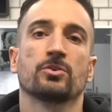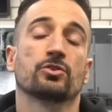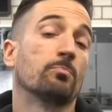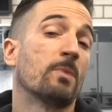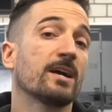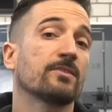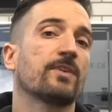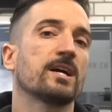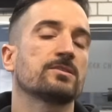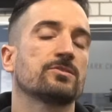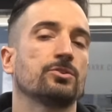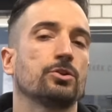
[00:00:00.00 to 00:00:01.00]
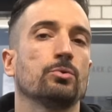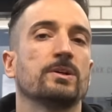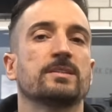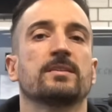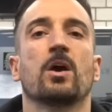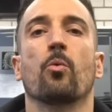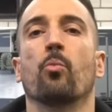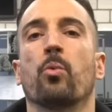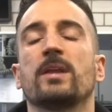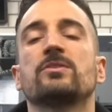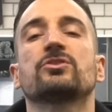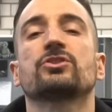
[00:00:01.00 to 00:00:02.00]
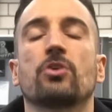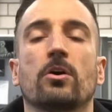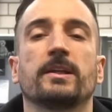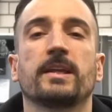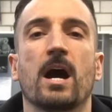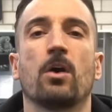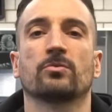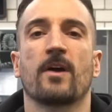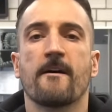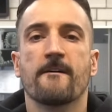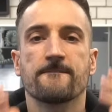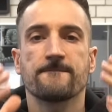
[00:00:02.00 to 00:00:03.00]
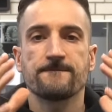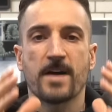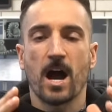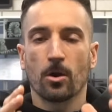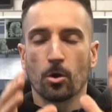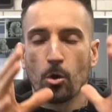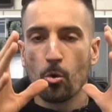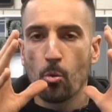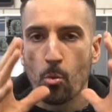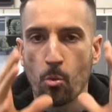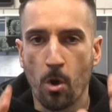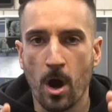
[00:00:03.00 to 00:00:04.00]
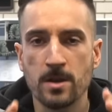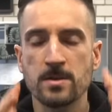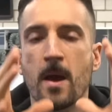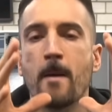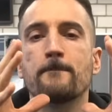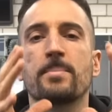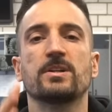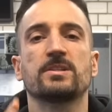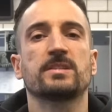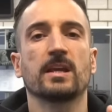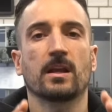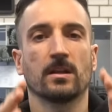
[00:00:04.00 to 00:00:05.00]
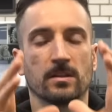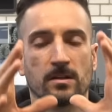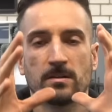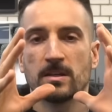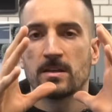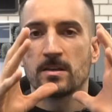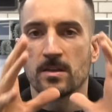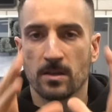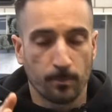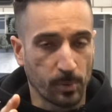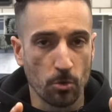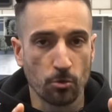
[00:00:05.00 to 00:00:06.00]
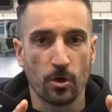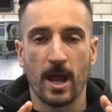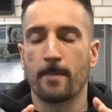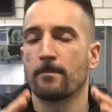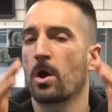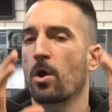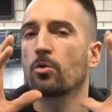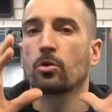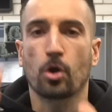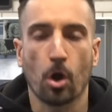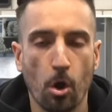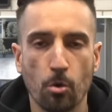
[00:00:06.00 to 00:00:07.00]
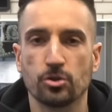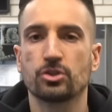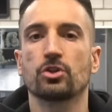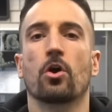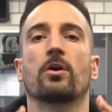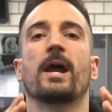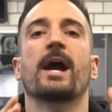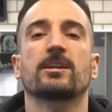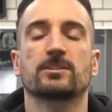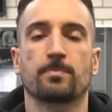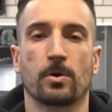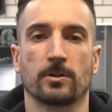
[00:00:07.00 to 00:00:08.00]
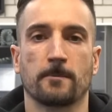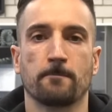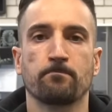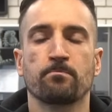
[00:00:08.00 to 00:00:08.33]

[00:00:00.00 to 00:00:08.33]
So my advice to you is, when you're starting out, follow one particular program or coach or expert.